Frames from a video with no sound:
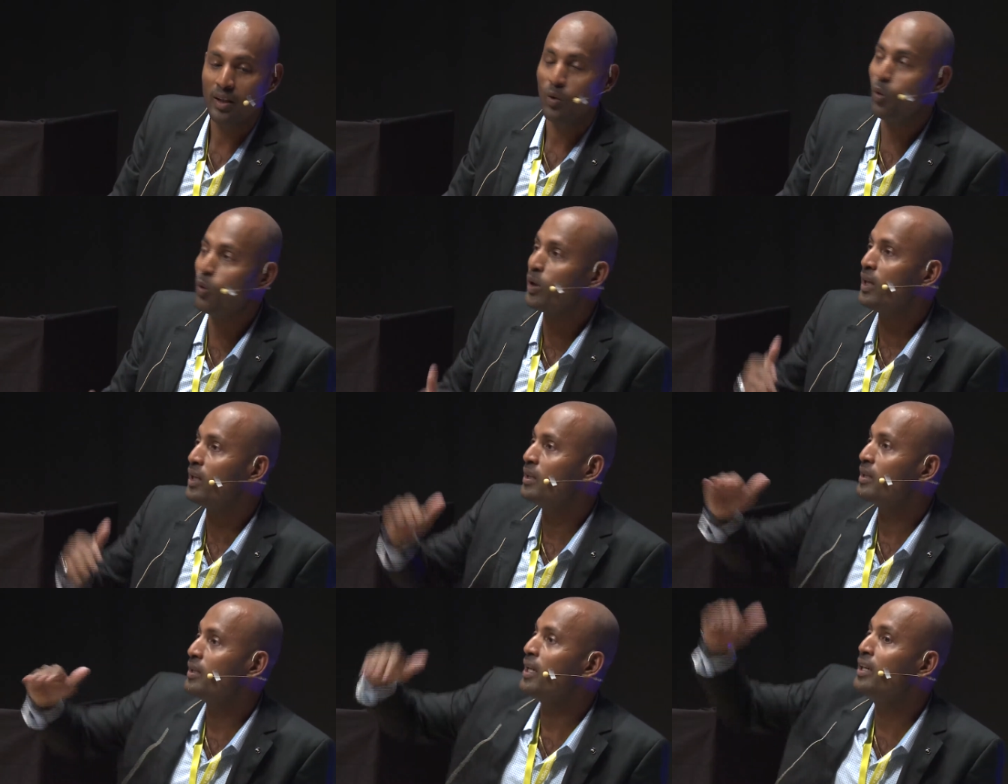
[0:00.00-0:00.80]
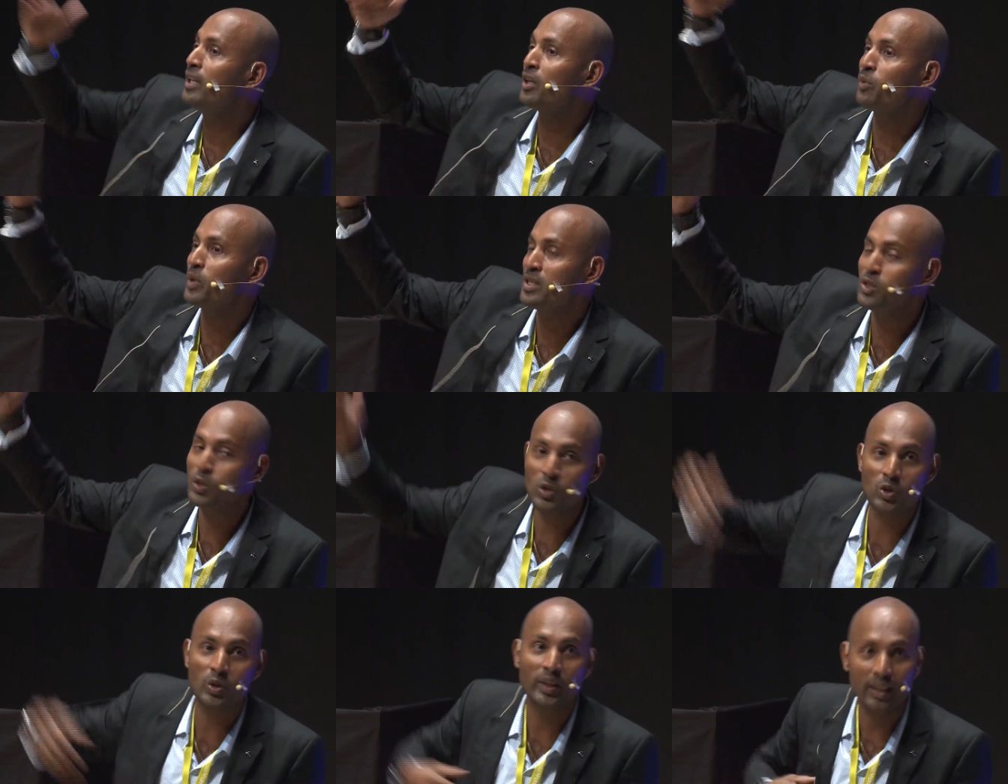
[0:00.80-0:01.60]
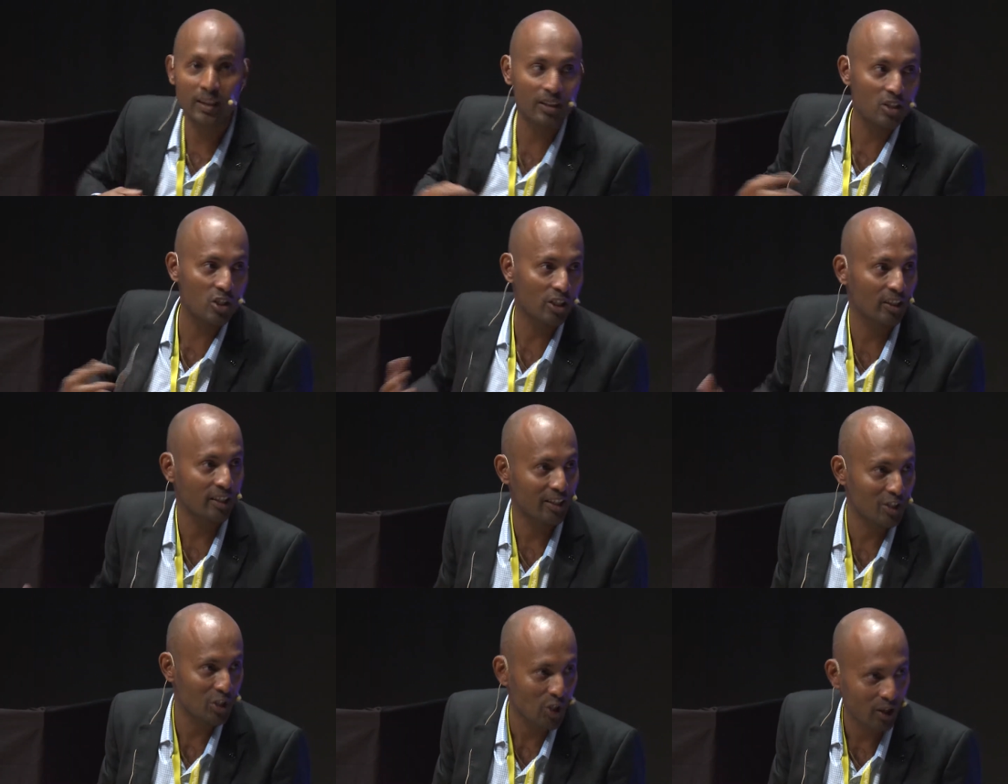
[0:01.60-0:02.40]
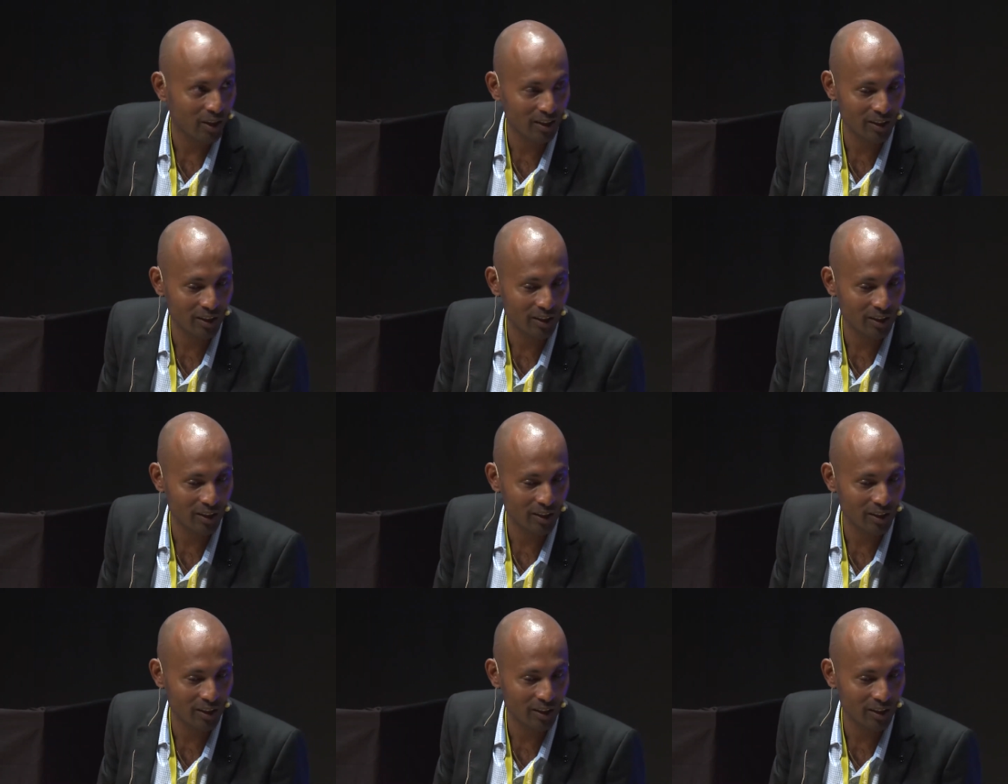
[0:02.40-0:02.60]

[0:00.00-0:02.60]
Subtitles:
only the elder ones used to get the shirt and short.